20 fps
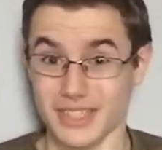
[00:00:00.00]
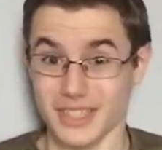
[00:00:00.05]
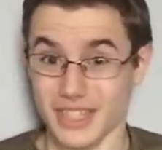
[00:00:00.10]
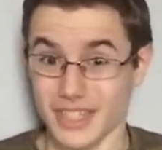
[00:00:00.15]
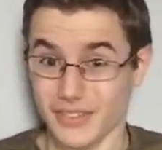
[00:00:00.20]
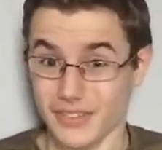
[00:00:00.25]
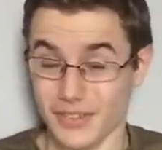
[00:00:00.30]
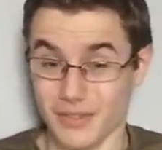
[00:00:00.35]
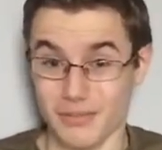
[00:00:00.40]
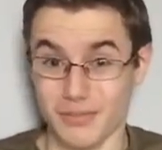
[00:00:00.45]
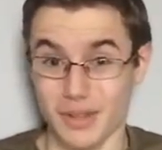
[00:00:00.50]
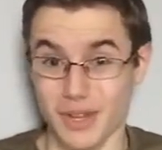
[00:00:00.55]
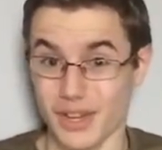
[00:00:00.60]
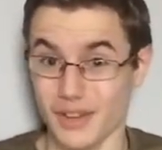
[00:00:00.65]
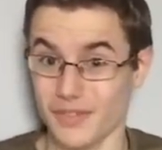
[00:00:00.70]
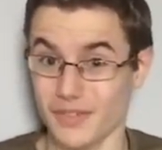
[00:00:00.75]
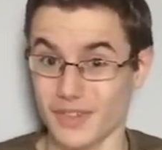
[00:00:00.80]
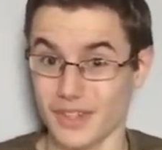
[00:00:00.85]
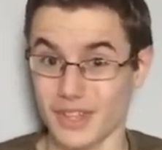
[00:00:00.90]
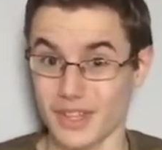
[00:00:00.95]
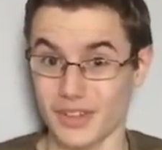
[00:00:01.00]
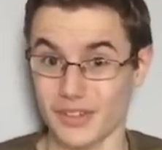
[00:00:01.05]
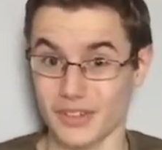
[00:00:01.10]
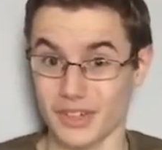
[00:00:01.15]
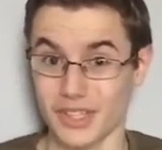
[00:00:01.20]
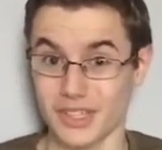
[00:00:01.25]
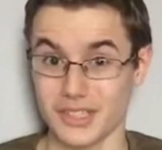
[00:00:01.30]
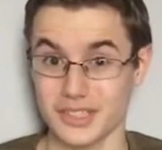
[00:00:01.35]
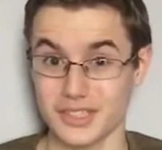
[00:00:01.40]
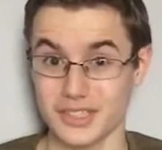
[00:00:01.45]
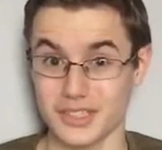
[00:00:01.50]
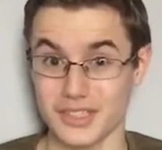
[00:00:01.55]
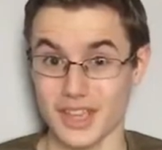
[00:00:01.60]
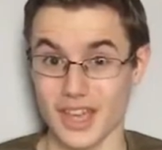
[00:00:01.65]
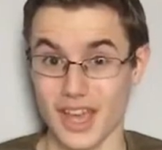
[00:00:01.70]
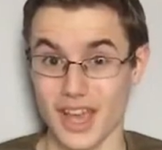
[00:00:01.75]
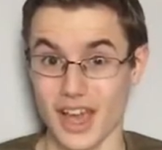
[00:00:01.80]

if I'm perfectly honest.